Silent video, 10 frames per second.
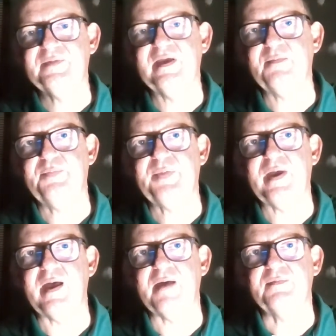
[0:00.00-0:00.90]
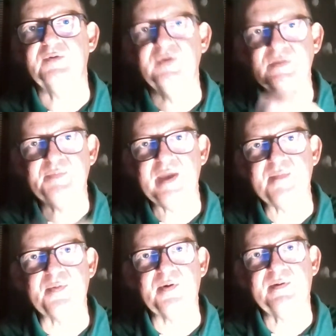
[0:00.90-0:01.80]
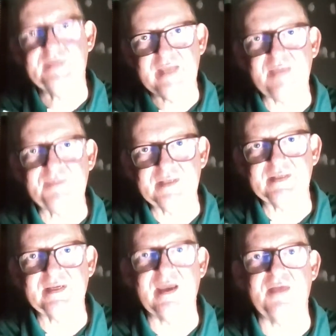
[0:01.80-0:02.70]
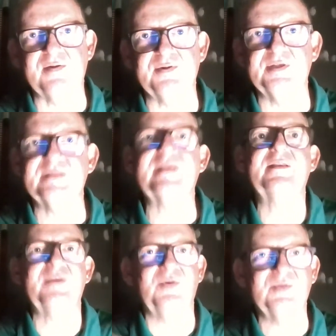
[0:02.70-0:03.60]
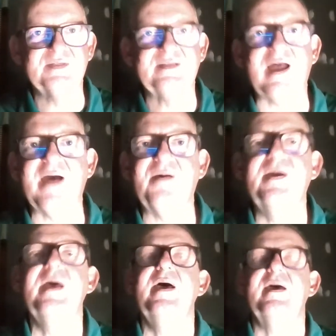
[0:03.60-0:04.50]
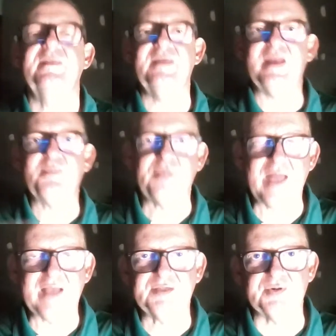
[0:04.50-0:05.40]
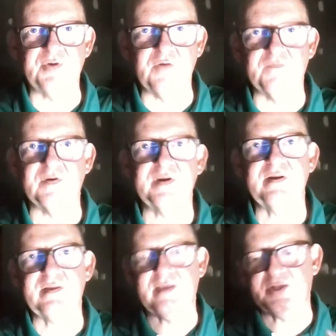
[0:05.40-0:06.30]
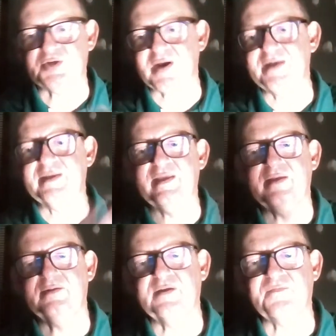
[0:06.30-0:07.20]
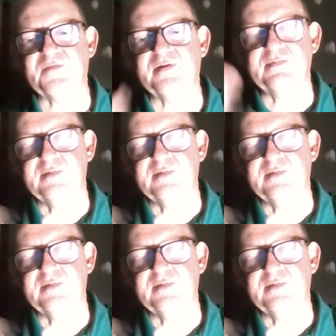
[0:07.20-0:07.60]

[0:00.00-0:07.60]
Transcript: up newspaper and taped it together just like the old style. And then I plastered over it and trying to get different,